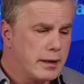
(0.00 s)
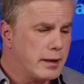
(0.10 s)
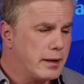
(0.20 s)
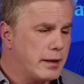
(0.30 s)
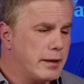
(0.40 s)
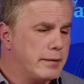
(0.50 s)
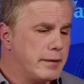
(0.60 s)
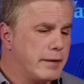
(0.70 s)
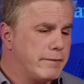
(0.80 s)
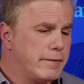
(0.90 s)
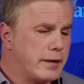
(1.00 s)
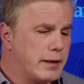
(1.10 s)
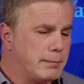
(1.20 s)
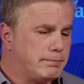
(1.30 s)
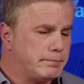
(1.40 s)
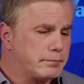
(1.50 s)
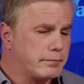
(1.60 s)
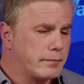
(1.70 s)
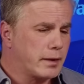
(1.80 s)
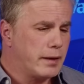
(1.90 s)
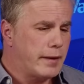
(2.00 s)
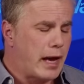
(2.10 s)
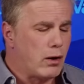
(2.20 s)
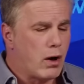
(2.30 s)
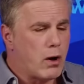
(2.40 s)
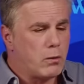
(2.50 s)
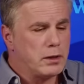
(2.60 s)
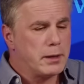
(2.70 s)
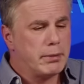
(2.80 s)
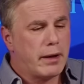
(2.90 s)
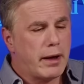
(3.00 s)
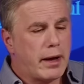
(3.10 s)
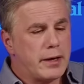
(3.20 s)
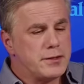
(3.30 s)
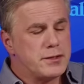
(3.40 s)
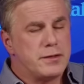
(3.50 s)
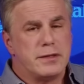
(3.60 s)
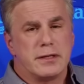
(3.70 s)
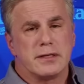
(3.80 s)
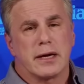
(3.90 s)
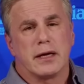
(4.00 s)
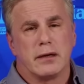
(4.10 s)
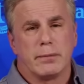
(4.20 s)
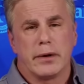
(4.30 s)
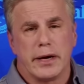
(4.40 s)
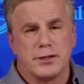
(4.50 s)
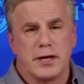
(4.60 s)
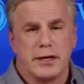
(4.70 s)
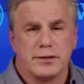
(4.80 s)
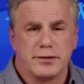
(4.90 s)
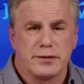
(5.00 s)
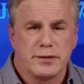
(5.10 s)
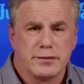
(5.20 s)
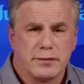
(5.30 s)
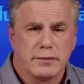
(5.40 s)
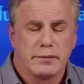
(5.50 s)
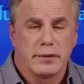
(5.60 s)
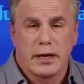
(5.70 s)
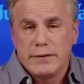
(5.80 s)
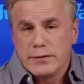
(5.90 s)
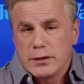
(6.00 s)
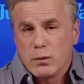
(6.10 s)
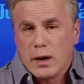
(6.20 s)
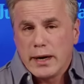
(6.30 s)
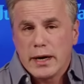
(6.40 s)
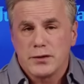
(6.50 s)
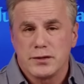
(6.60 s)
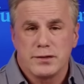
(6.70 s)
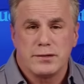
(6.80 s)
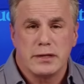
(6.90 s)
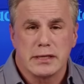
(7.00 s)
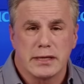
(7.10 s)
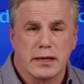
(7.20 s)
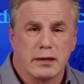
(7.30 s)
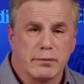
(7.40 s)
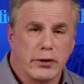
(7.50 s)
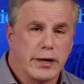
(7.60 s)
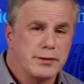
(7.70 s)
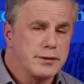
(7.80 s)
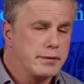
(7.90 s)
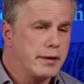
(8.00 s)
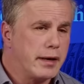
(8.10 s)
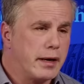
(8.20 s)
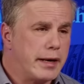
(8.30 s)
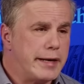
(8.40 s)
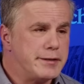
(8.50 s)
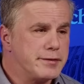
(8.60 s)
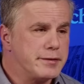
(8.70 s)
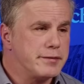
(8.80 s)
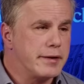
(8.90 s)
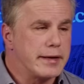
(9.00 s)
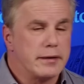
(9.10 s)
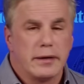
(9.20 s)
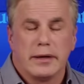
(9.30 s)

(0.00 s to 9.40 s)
Uh, they've, um, that law only applies to the executive branch agencies, not even to the White House, just the executive branch uh, agencies like